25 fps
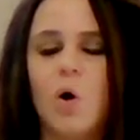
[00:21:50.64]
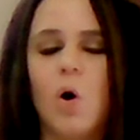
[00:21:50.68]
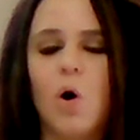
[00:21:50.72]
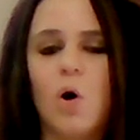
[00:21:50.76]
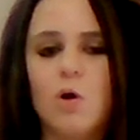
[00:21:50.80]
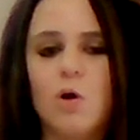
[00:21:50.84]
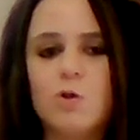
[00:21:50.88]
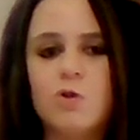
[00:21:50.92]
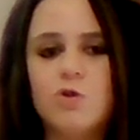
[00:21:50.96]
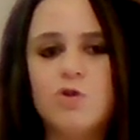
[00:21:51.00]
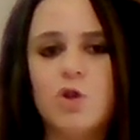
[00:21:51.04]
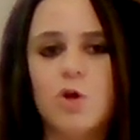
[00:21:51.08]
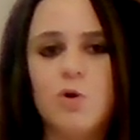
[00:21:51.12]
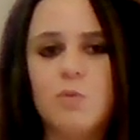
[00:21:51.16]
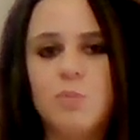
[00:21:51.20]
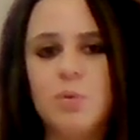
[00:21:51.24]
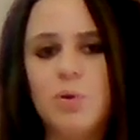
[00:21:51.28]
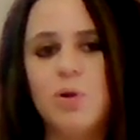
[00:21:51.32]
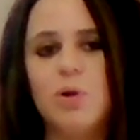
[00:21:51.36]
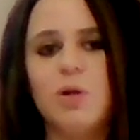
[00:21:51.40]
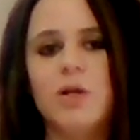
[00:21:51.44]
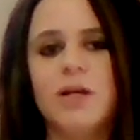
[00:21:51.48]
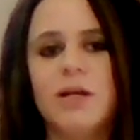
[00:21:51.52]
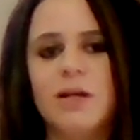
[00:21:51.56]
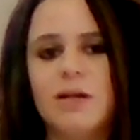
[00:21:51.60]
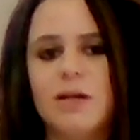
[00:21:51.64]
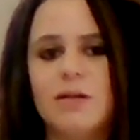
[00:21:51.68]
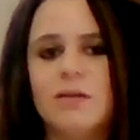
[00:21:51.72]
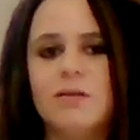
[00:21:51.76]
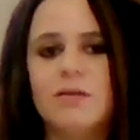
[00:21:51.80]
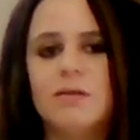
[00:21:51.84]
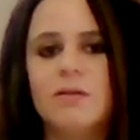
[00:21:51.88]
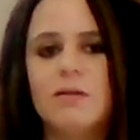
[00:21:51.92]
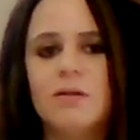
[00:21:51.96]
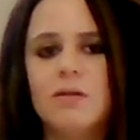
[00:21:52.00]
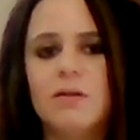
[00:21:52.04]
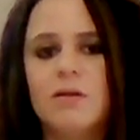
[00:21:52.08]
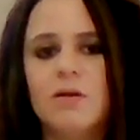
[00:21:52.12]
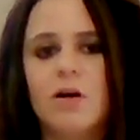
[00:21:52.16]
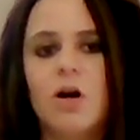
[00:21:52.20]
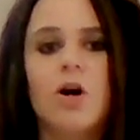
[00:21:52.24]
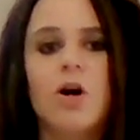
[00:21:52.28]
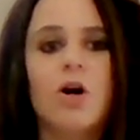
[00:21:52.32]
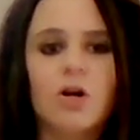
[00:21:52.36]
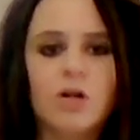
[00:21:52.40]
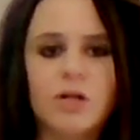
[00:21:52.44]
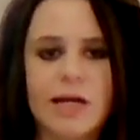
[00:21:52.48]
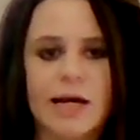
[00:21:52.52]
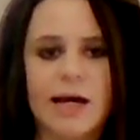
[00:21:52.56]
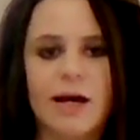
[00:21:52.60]
also putting
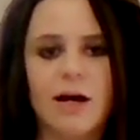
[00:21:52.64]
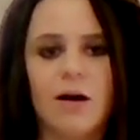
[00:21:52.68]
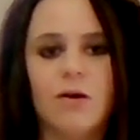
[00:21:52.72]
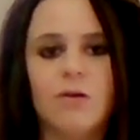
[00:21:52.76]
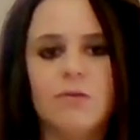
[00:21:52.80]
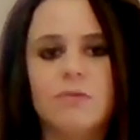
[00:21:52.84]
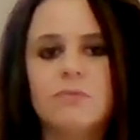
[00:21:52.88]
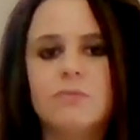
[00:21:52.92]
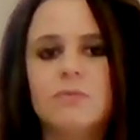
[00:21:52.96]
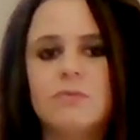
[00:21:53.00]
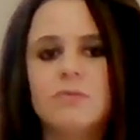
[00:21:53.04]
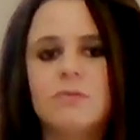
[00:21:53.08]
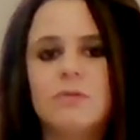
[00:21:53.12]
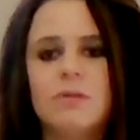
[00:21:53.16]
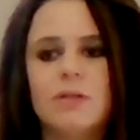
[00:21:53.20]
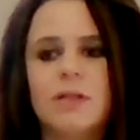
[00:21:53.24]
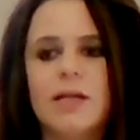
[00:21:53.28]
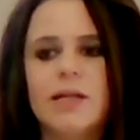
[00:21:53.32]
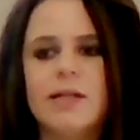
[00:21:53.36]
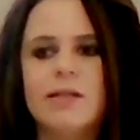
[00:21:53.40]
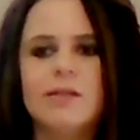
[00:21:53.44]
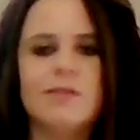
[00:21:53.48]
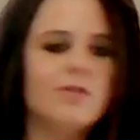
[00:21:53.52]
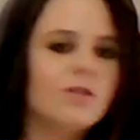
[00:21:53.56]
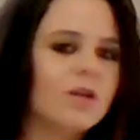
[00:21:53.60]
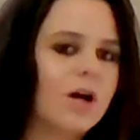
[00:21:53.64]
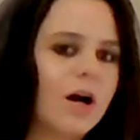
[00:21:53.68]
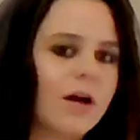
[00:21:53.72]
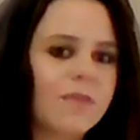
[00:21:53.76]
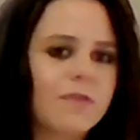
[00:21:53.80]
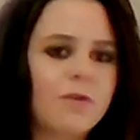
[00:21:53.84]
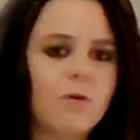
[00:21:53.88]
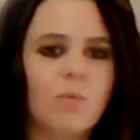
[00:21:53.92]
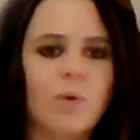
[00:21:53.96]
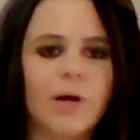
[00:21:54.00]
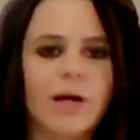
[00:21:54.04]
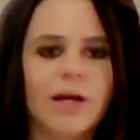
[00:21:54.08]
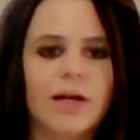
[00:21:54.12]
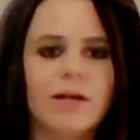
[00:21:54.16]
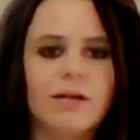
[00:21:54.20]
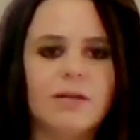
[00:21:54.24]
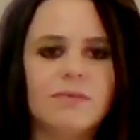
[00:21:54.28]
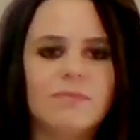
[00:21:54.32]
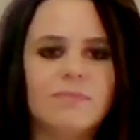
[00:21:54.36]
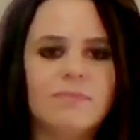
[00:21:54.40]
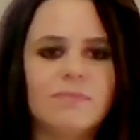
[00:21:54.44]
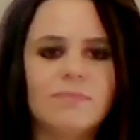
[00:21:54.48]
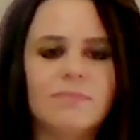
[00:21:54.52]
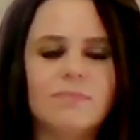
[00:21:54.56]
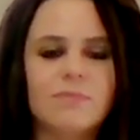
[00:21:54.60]
her down is not the
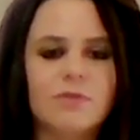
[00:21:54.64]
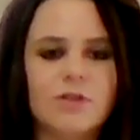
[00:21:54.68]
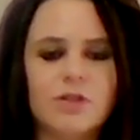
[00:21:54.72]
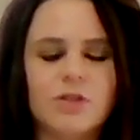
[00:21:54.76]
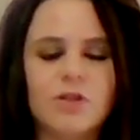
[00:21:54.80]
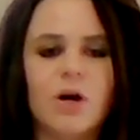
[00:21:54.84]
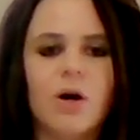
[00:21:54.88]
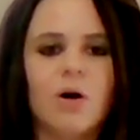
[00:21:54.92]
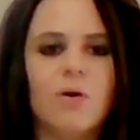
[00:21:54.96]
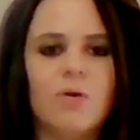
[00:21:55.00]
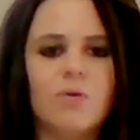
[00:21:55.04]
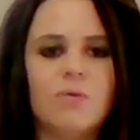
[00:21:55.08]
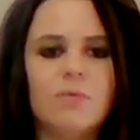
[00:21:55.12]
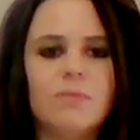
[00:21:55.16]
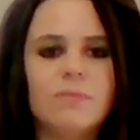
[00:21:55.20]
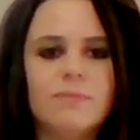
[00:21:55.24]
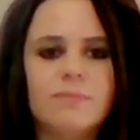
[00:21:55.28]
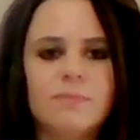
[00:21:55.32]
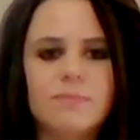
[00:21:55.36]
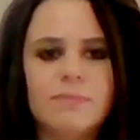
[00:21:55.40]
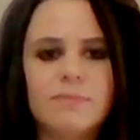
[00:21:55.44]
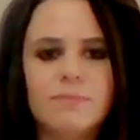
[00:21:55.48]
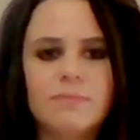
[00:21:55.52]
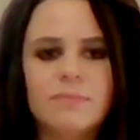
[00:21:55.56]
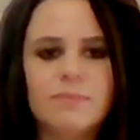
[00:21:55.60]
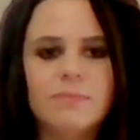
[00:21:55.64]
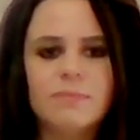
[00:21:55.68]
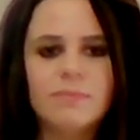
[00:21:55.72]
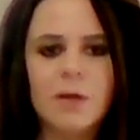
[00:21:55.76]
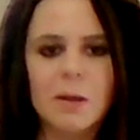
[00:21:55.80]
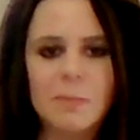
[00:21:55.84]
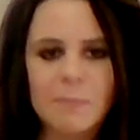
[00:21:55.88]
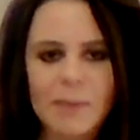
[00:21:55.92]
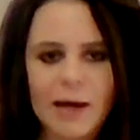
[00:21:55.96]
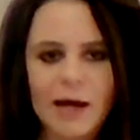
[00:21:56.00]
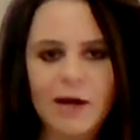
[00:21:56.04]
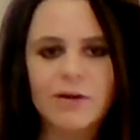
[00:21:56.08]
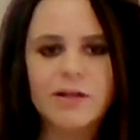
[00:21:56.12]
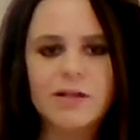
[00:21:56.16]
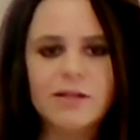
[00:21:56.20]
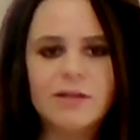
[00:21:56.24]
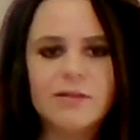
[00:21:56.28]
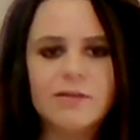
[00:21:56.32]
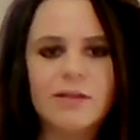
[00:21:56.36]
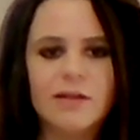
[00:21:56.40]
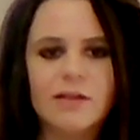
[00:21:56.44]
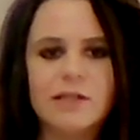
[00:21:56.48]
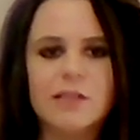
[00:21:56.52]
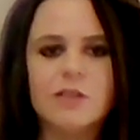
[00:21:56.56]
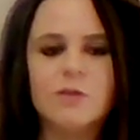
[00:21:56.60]
way to go about
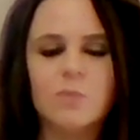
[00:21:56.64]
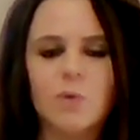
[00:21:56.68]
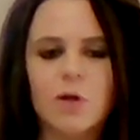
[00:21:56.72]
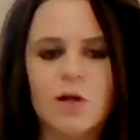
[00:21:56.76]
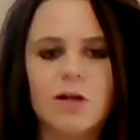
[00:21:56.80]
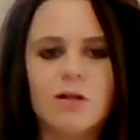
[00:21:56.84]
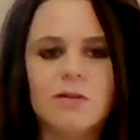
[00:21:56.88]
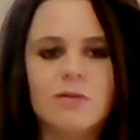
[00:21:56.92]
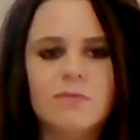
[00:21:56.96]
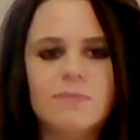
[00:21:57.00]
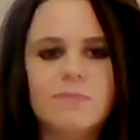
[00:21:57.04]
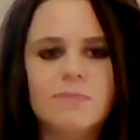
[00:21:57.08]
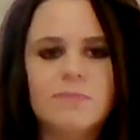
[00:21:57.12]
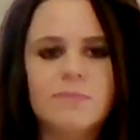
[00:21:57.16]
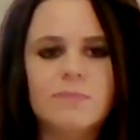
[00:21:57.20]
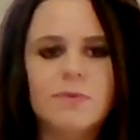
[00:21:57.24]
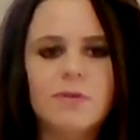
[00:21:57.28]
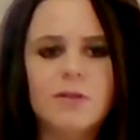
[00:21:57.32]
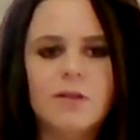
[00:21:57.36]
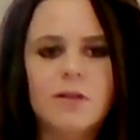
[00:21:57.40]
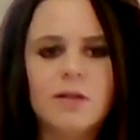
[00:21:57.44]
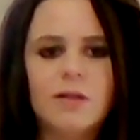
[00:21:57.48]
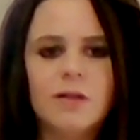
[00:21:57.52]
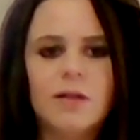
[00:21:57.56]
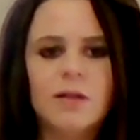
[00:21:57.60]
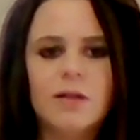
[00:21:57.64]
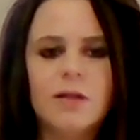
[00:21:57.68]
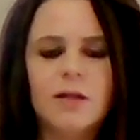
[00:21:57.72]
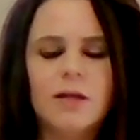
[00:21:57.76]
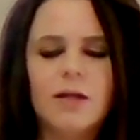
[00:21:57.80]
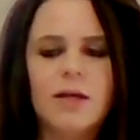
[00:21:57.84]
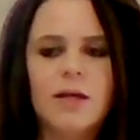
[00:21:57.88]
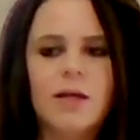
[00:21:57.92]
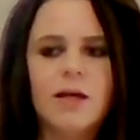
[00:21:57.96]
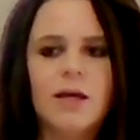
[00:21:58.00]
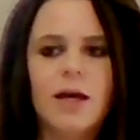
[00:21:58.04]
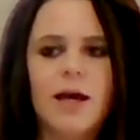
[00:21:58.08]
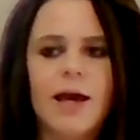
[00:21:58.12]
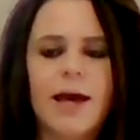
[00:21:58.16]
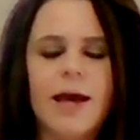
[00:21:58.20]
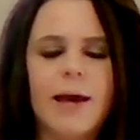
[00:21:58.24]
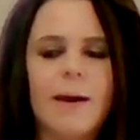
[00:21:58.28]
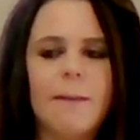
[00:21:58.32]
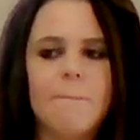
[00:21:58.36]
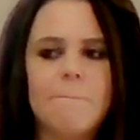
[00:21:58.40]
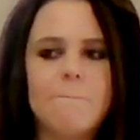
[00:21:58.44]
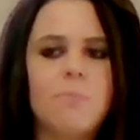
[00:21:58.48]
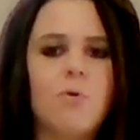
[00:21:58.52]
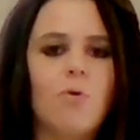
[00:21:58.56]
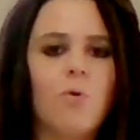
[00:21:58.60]
it as well,
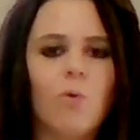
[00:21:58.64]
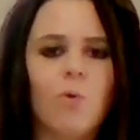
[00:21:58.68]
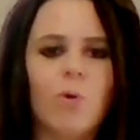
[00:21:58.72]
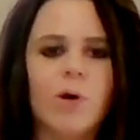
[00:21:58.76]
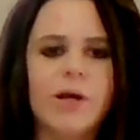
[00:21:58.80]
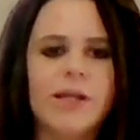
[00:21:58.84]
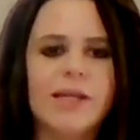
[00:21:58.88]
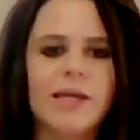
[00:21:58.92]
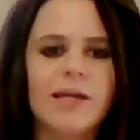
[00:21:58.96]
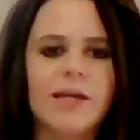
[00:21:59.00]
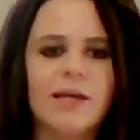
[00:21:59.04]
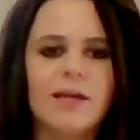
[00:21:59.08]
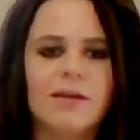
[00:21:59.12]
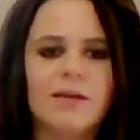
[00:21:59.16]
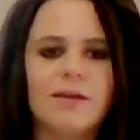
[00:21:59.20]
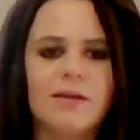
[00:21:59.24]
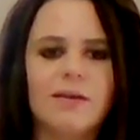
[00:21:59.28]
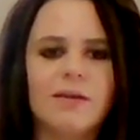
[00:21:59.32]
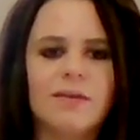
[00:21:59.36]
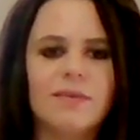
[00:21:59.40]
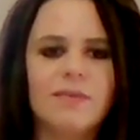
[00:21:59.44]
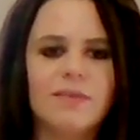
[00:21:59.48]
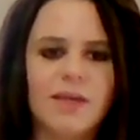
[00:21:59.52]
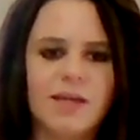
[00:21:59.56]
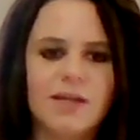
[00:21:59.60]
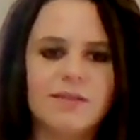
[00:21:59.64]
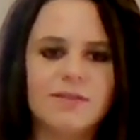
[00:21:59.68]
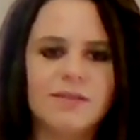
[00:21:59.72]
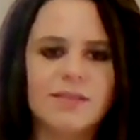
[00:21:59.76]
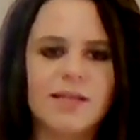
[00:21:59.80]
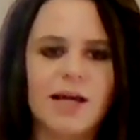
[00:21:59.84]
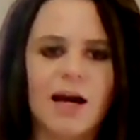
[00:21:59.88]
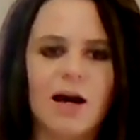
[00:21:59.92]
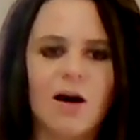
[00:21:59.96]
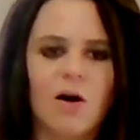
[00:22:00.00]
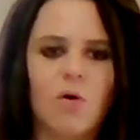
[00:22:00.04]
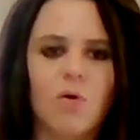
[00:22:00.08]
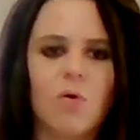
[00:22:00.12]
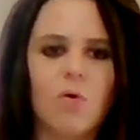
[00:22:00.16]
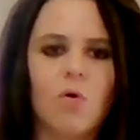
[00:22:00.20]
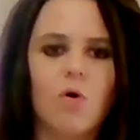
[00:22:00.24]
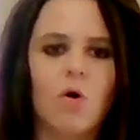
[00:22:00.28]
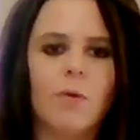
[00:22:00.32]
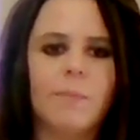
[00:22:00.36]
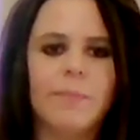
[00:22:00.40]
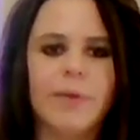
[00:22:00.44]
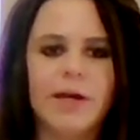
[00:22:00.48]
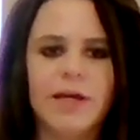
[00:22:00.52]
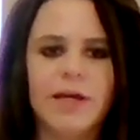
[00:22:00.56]
and pointing things out or